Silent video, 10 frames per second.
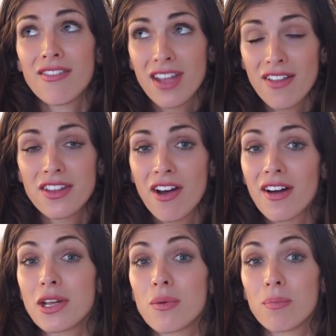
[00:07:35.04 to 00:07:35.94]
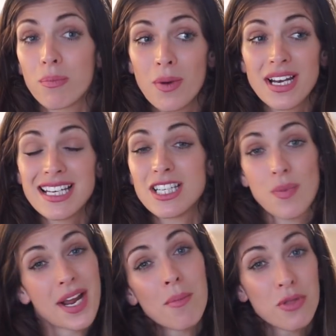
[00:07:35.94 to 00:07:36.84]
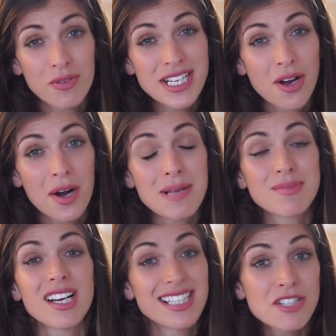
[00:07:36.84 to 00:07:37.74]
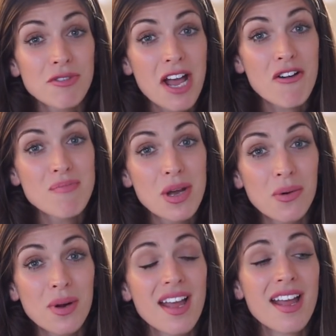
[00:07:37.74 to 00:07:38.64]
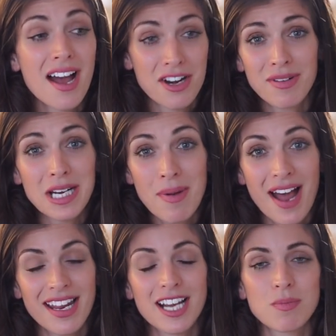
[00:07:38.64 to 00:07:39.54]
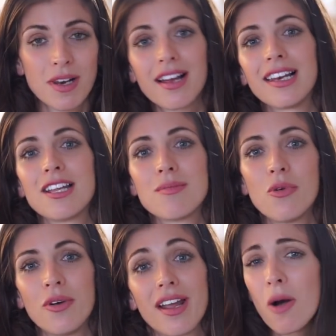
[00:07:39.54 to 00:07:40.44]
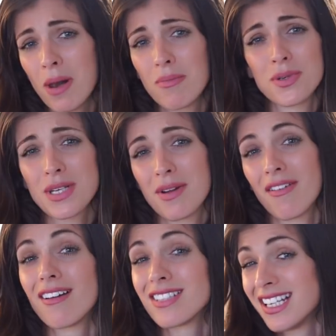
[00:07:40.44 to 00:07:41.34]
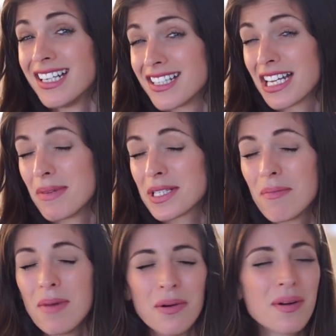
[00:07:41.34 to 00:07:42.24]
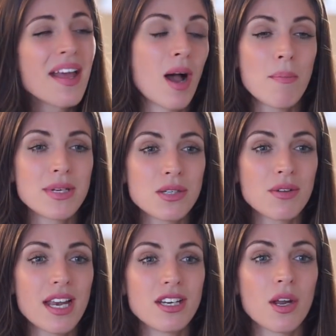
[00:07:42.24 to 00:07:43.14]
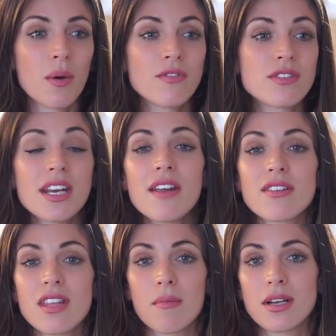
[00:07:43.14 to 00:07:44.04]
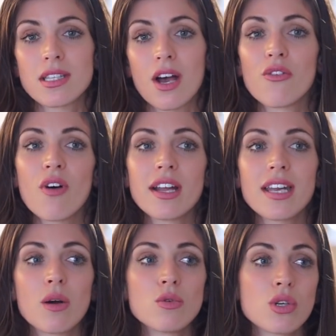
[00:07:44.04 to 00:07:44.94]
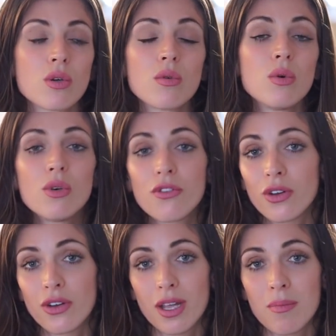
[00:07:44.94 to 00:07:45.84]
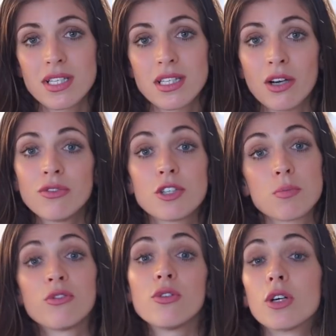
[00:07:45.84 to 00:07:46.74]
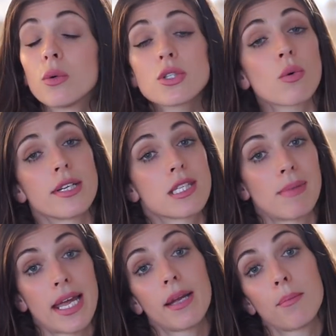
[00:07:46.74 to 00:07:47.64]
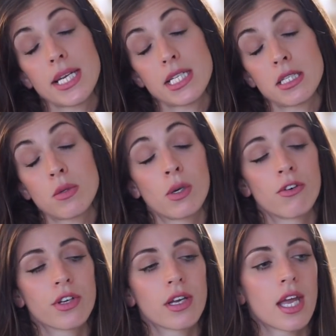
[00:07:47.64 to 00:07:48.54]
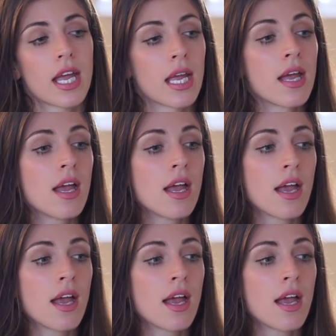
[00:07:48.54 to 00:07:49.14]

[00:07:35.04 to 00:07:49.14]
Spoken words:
The other night, when he did wake up 3 times, I did run out of milk and I really panicked, but luckily in the morning our plumber was coming around and he did give me some milk. But up until then, you know, I've done everything myself. I now do all of the cooking myself, whereas before it was quite split. Pete did do a lot of cooking.